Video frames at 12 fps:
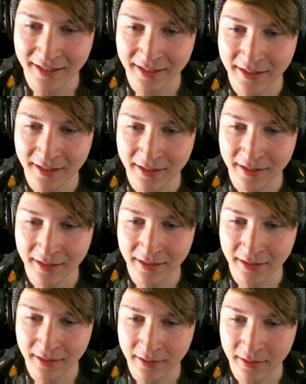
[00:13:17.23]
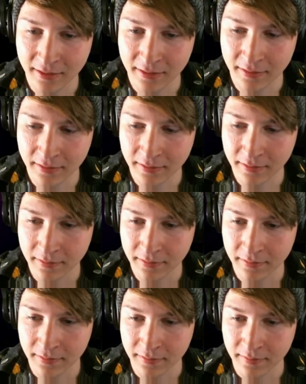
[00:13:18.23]
He's slow.
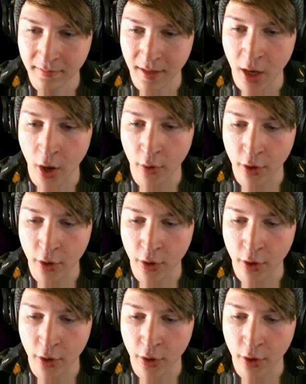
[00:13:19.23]
No,